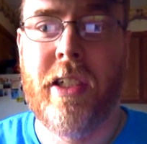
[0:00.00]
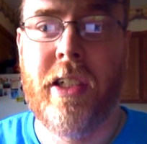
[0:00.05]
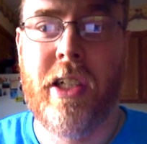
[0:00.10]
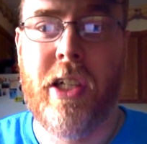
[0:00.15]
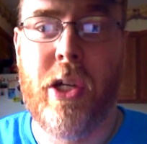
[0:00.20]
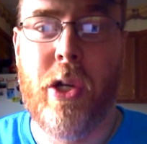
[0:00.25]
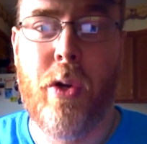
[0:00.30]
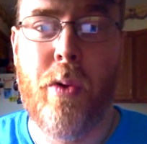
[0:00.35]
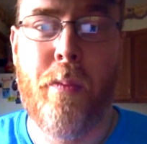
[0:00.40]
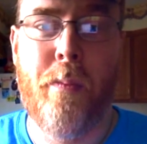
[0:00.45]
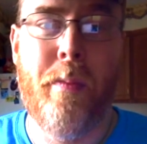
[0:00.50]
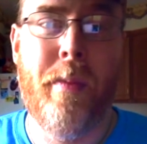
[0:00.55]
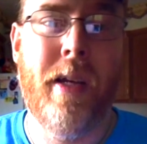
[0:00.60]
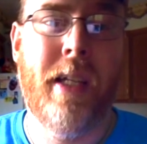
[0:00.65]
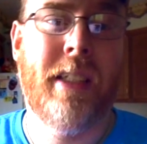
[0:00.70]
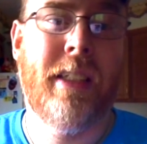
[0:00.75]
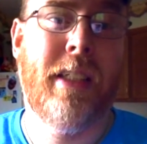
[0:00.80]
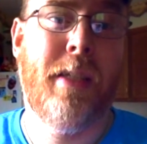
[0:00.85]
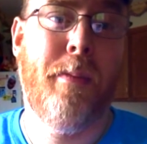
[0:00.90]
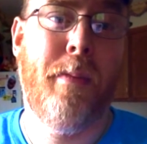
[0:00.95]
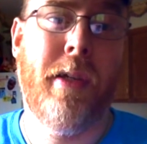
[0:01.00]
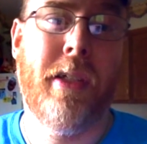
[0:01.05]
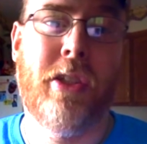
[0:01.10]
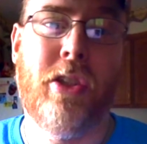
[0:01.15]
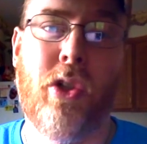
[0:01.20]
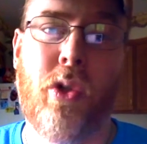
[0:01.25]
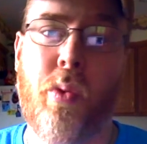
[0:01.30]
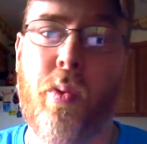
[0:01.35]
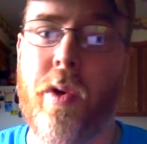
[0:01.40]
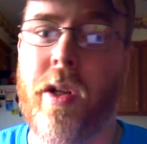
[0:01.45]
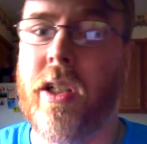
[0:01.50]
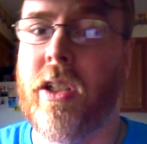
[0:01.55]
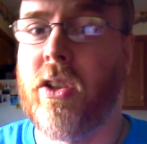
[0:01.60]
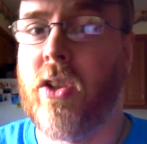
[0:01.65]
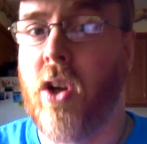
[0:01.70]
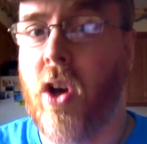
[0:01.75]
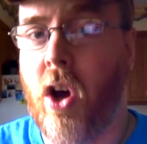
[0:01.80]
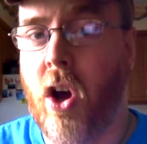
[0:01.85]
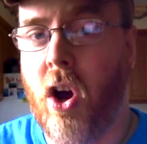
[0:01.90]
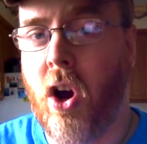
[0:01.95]
that you mix the mustard with
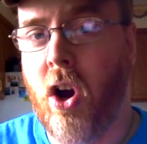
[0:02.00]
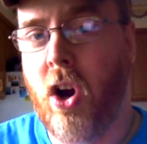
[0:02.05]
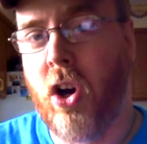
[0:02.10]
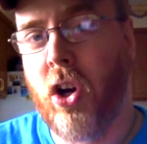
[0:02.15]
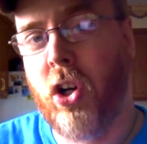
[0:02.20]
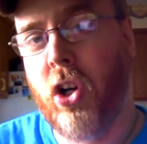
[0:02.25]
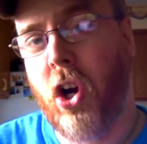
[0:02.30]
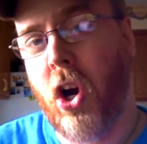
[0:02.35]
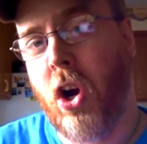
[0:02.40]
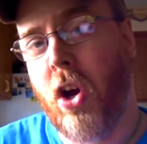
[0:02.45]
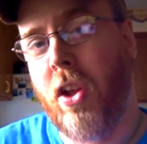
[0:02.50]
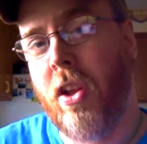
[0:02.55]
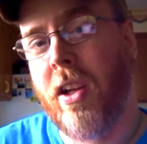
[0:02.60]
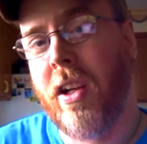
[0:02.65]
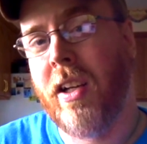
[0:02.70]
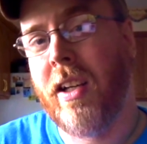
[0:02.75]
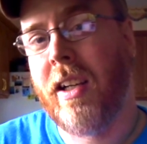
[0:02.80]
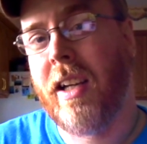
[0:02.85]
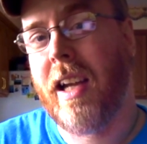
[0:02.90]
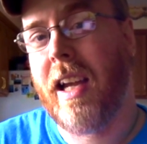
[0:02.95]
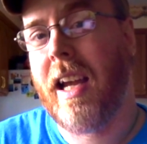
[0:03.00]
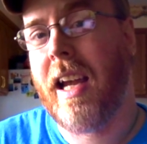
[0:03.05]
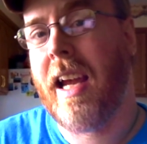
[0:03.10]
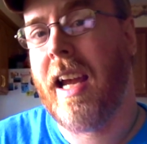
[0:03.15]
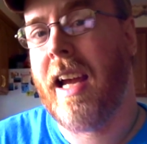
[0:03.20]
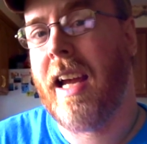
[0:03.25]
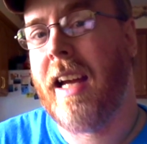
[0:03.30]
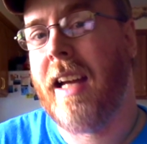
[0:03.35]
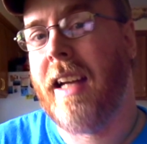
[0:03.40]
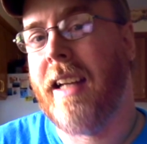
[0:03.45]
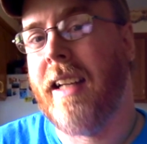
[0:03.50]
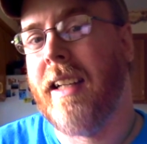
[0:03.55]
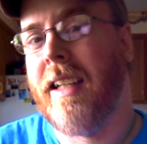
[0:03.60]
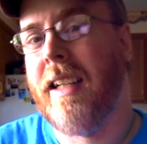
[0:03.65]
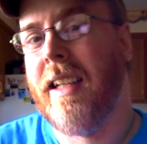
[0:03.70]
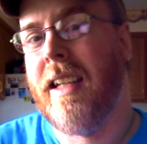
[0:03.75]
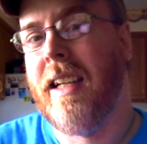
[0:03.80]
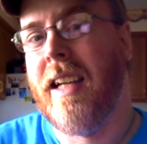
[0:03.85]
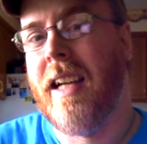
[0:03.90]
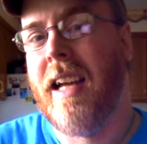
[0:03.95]
tar, garlic, and
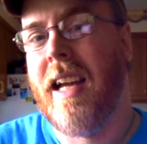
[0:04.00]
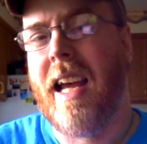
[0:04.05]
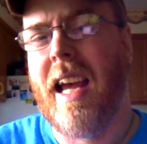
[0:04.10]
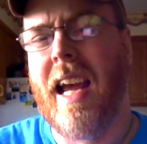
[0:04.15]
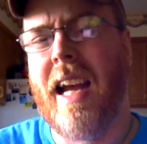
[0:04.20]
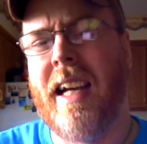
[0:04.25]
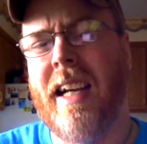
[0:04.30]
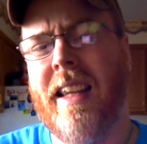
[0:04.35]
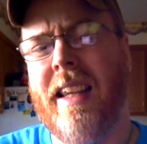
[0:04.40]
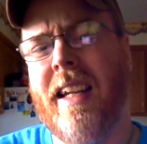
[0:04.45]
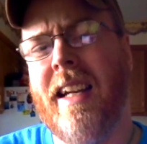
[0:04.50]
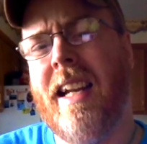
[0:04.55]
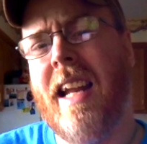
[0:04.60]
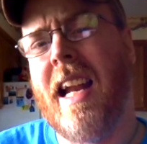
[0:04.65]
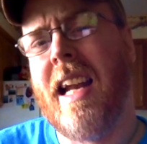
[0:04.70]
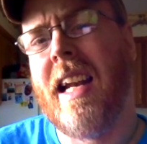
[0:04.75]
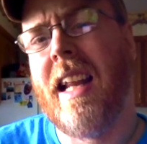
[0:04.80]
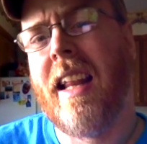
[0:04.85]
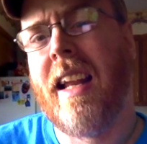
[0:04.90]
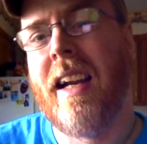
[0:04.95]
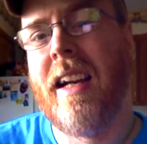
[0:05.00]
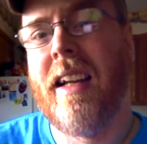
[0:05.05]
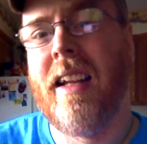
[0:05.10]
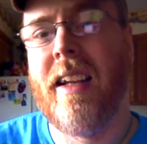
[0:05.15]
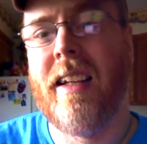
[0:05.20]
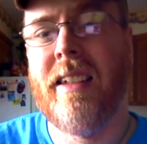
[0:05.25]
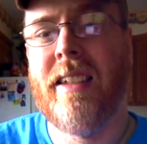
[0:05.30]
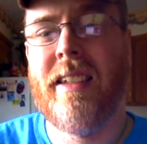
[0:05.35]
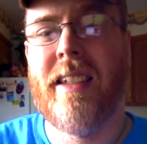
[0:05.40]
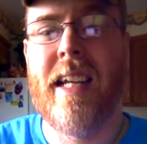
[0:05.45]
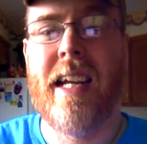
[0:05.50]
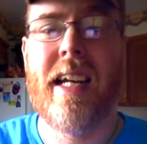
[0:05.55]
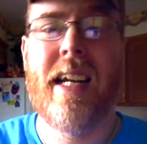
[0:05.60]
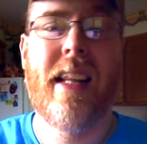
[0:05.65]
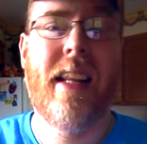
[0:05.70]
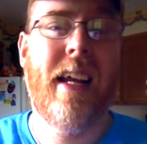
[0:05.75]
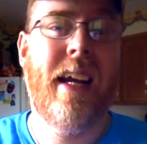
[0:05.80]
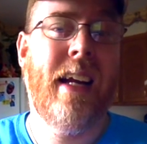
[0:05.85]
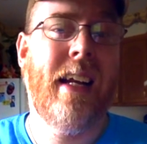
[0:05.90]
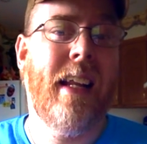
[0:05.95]
the
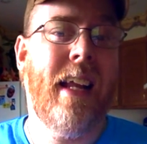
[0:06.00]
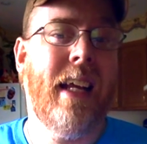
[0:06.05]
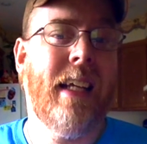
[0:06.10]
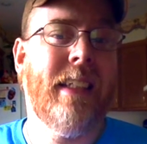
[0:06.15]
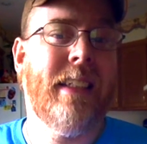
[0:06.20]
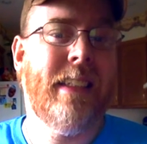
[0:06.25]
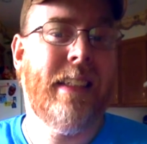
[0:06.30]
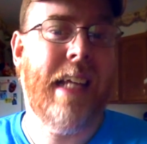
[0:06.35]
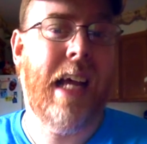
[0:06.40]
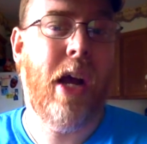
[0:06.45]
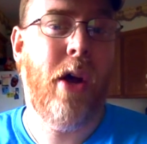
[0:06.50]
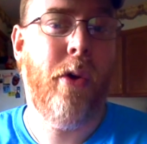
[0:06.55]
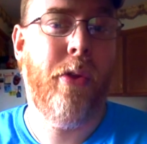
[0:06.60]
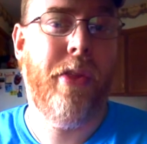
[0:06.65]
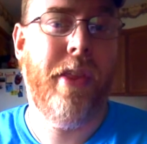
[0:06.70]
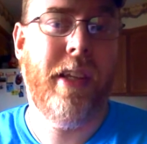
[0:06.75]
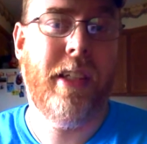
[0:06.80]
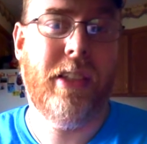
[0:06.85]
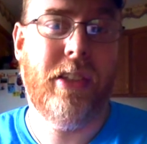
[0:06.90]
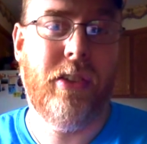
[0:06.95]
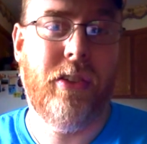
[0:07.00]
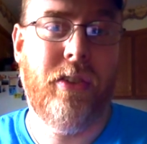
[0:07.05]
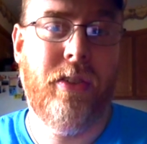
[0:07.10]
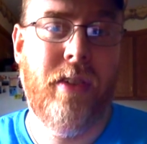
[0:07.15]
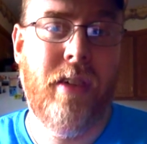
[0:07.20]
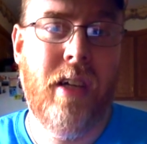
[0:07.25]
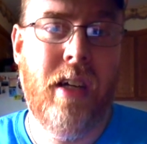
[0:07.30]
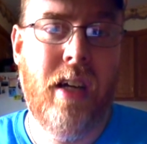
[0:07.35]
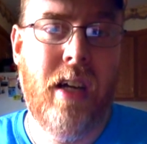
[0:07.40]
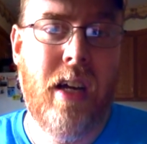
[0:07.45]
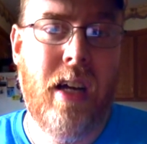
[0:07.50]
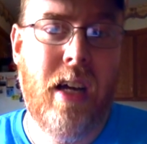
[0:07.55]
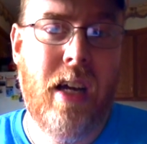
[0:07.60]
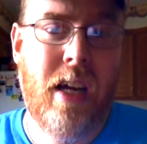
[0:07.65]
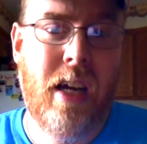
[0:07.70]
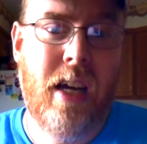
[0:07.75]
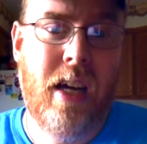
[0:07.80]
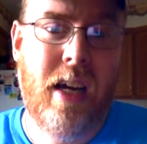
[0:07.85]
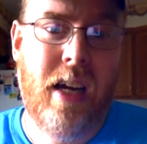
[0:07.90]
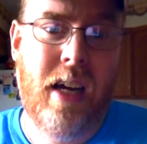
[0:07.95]
dandelion-like sow thistle.
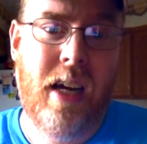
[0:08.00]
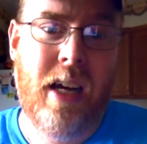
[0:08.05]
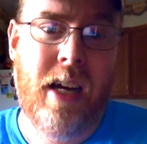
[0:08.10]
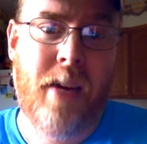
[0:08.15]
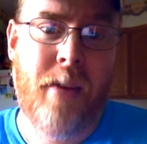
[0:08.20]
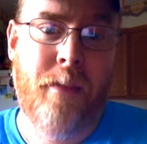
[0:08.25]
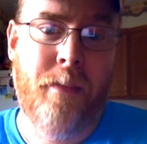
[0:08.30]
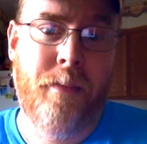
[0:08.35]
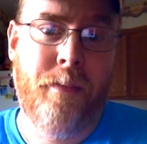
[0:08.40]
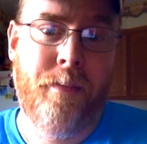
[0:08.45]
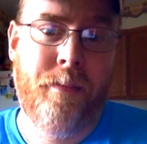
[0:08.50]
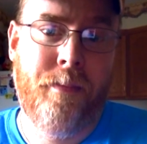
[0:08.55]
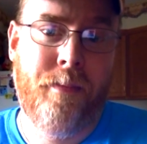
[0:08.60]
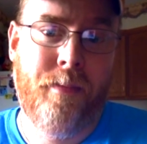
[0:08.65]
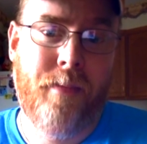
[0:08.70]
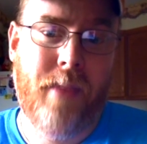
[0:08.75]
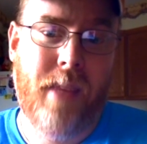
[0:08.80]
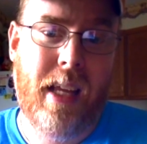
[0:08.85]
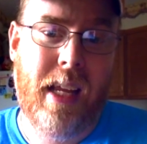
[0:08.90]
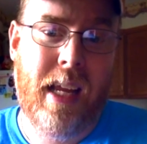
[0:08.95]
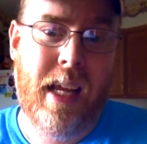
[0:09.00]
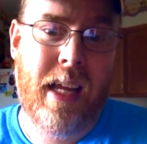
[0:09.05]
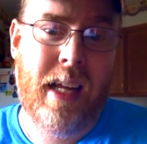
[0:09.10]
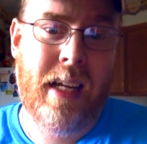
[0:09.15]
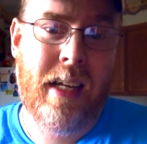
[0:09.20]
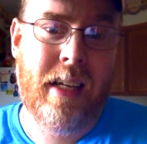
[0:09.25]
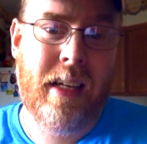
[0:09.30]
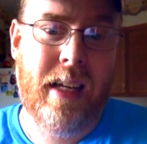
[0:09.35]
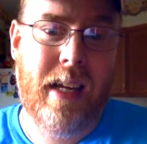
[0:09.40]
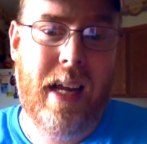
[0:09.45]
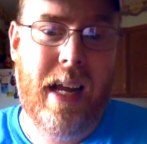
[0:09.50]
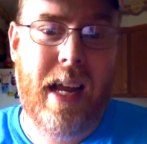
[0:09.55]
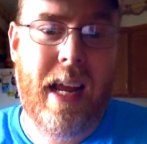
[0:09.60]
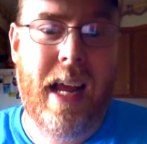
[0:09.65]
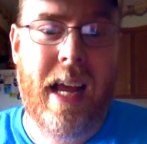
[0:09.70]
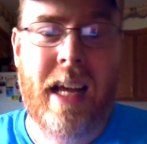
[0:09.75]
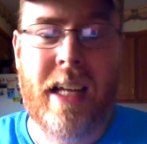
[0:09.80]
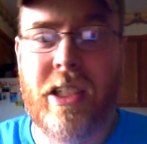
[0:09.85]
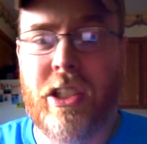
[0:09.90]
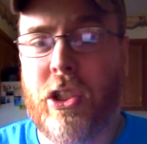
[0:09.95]
And
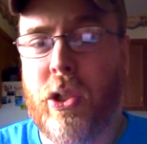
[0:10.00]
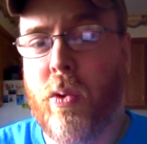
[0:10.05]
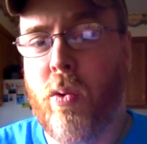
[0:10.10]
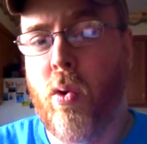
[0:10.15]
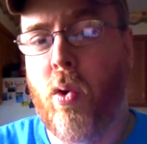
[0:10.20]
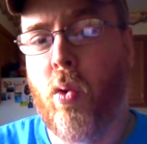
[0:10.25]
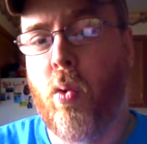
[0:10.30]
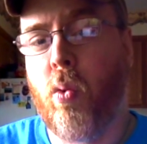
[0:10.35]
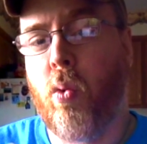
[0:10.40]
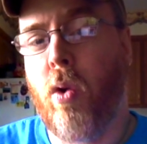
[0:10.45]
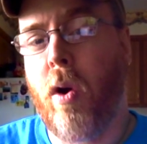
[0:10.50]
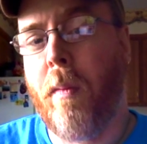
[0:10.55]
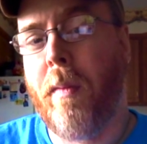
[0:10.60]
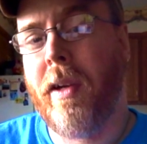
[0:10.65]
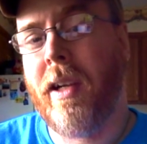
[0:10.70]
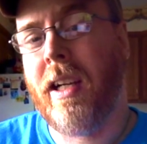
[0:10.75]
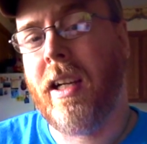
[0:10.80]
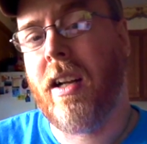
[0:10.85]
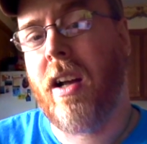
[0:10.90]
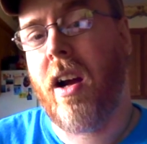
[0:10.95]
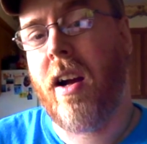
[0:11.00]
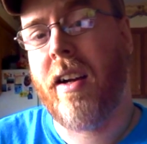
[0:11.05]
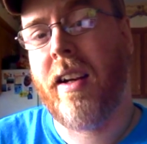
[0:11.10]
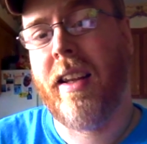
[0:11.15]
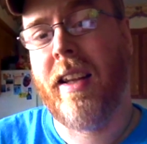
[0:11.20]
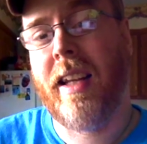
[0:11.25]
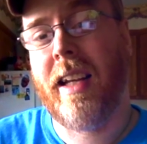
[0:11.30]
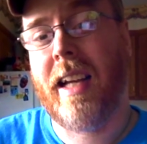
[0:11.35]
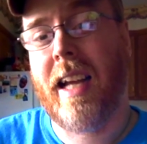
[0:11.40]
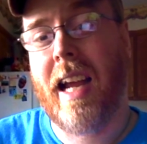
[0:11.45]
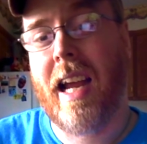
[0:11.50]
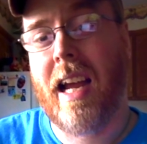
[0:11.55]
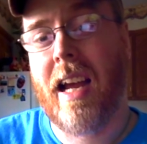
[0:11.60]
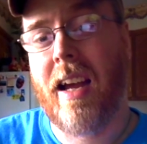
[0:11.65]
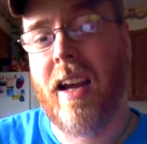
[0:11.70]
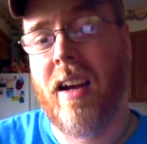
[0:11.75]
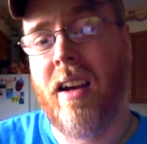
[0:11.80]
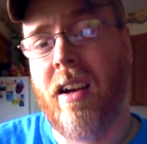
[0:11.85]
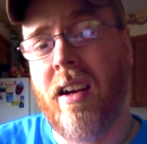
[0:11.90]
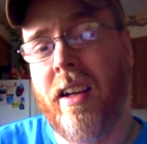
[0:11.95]
as you were rubbing it onto
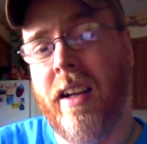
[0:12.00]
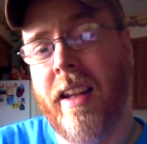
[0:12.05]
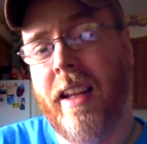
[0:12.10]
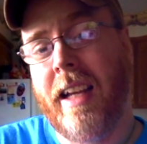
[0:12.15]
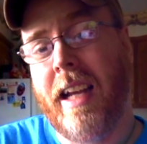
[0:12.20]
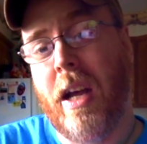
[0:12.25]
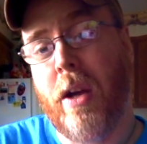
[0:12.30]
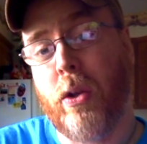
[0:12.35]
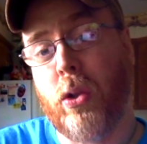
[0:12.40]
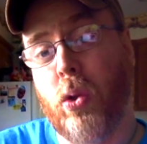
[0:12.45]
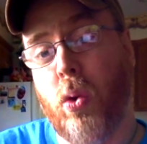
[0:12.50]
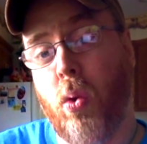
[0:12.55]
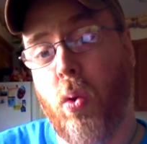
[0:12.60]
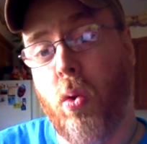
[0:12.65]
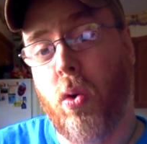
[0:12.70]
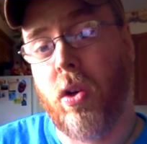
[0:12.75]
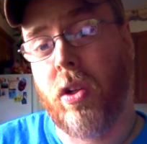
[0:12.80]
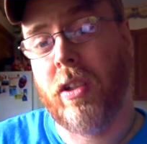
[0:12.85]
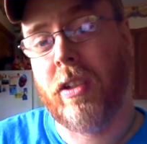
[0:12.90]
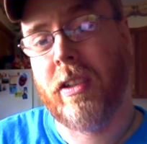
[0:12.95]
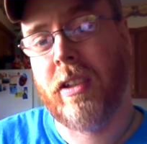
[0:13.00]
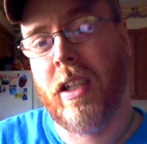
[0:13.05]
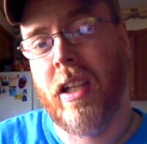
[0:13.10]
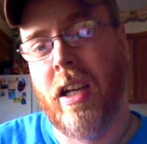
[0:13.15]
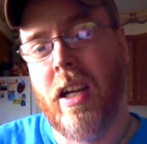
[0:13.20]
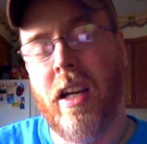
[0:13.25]
the cow's horns,